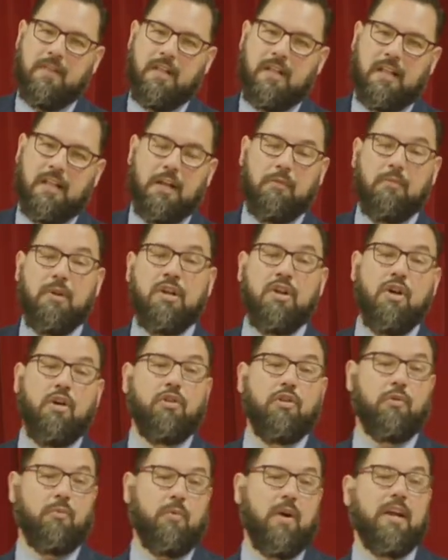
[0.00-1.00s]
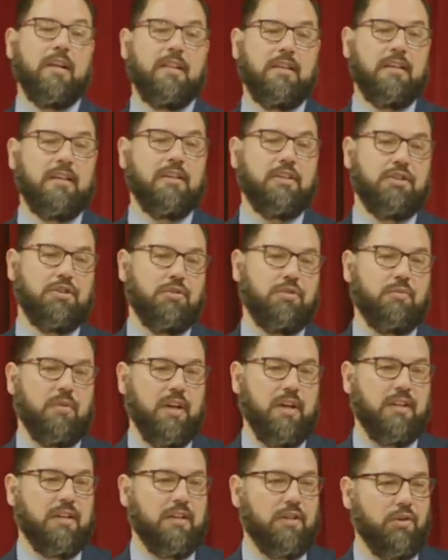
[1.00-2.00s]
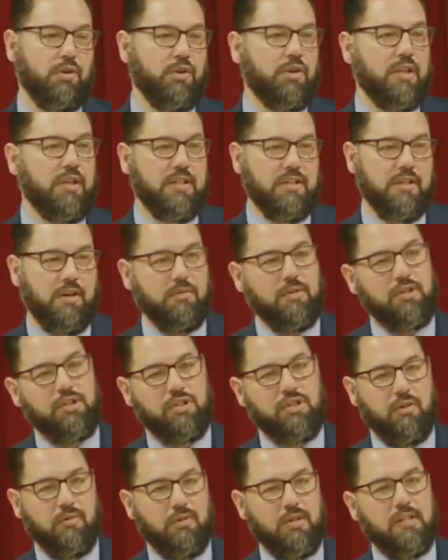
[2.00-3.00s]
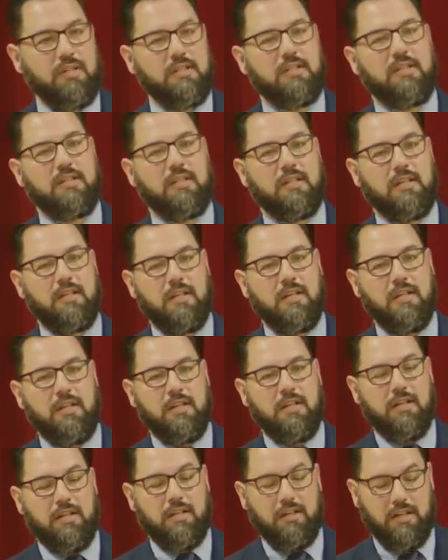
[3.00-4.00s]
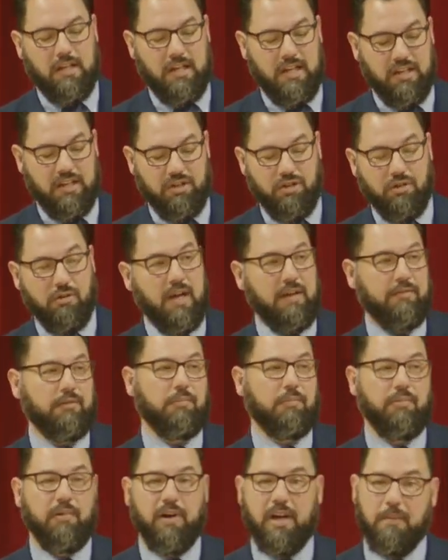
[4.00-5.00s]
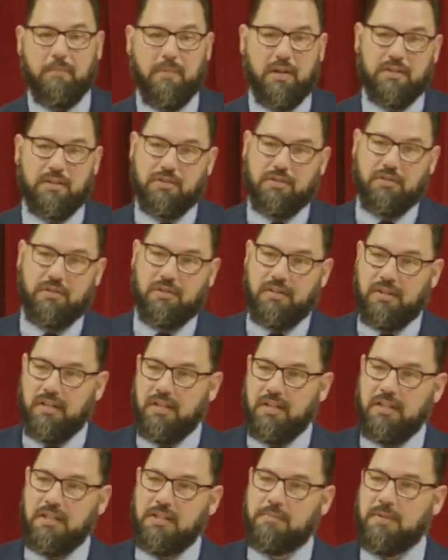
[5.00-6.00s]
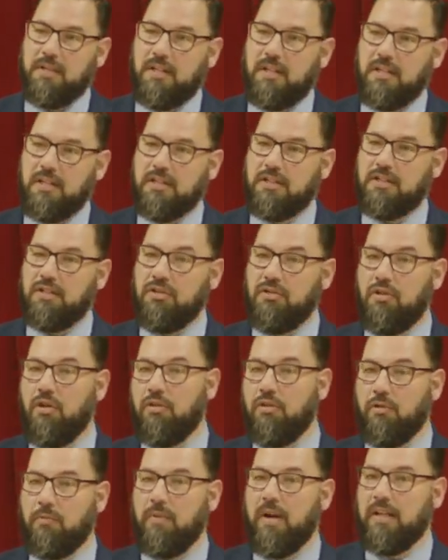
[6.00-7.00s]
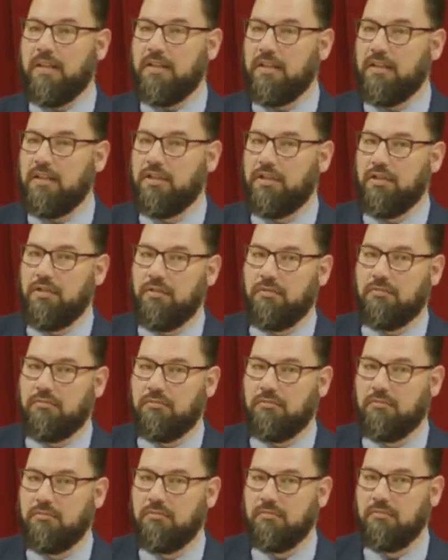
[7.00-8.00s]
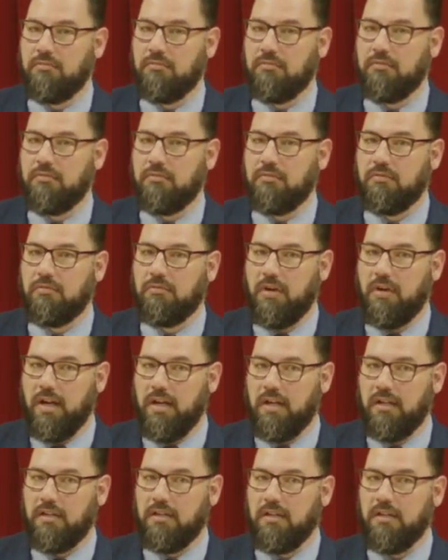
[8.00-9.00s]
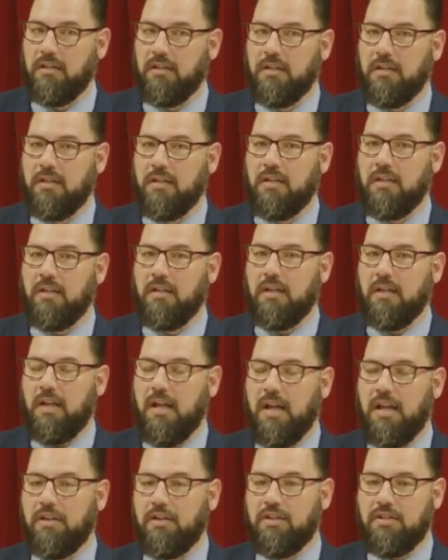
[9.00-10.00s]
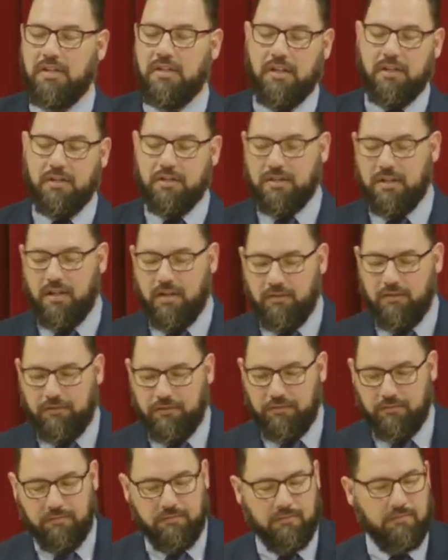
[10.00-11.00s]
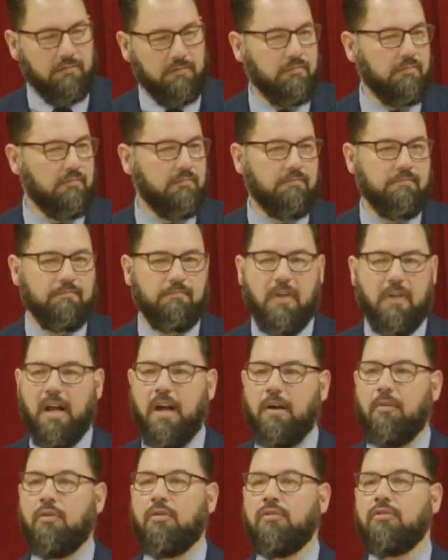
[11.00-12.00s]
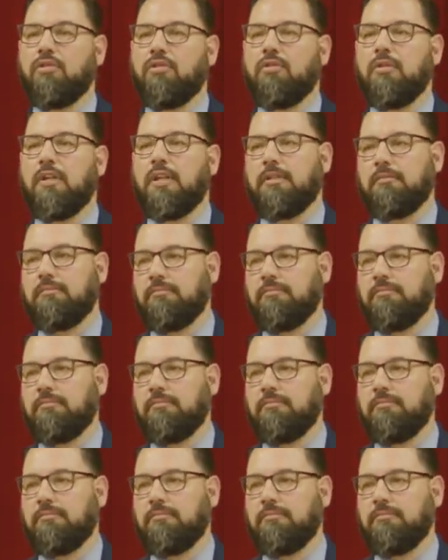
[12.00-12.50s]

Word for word: Like we know the right thing to do, right? The Lord has already shown us, and and you don't have to pray about certain things because you know the right thing to do, right? And you say to yourself, I won't do it.